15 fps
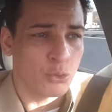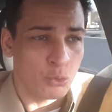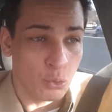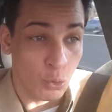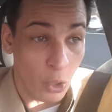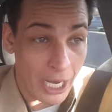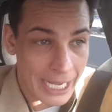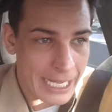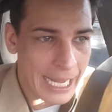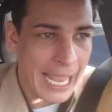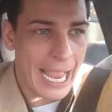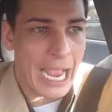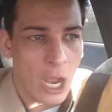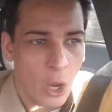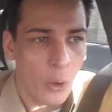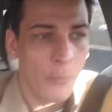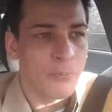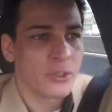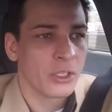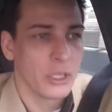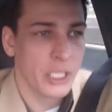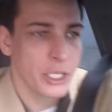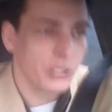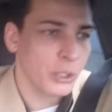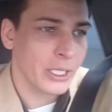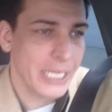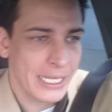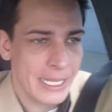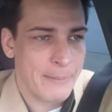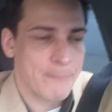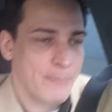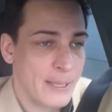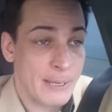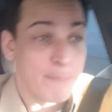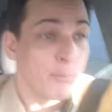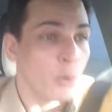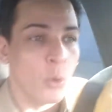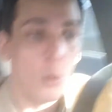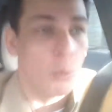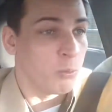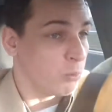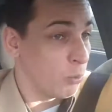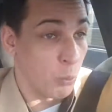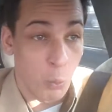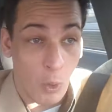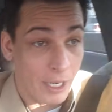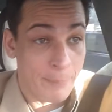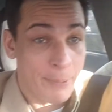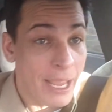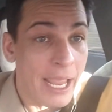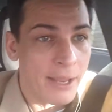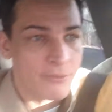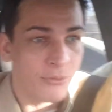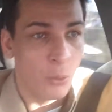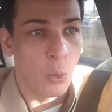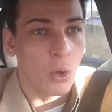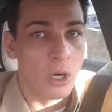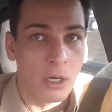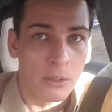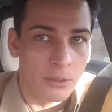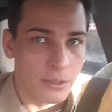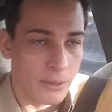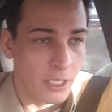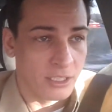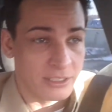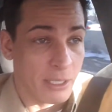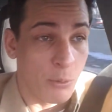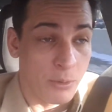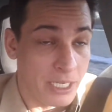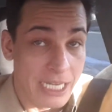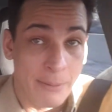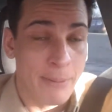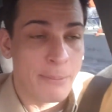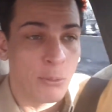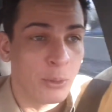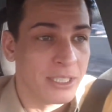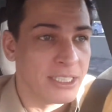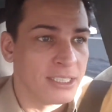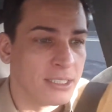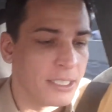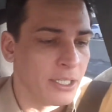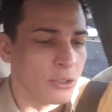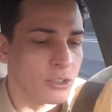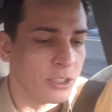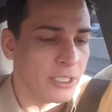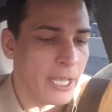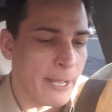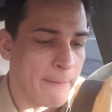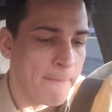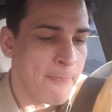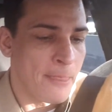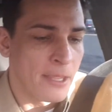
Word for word: right now, literally, that people want to pay for because they need people with these skill sets